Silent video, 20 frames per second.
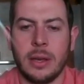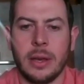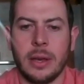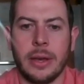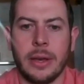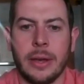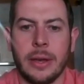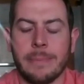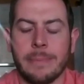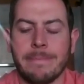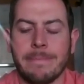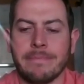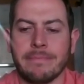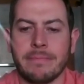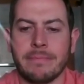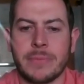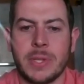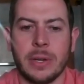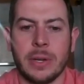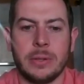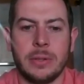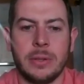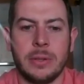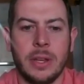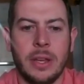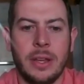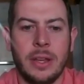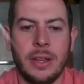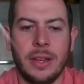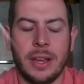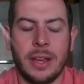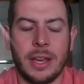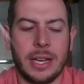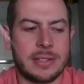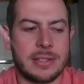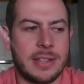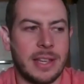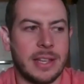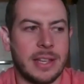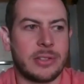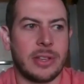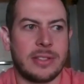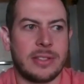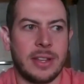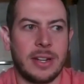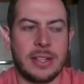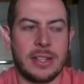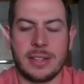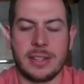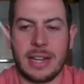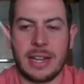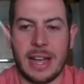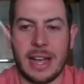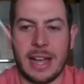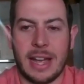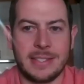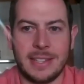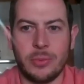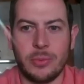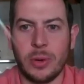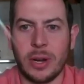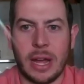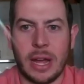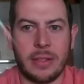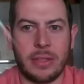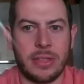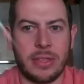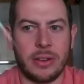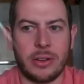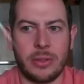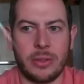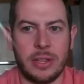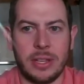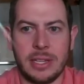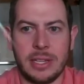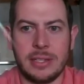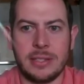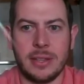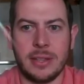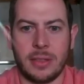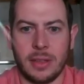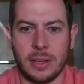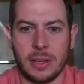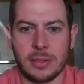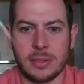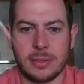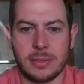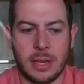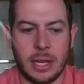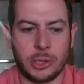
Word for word: Um, so I guess to answer that, Danny, it's like I did what I think are the easy things.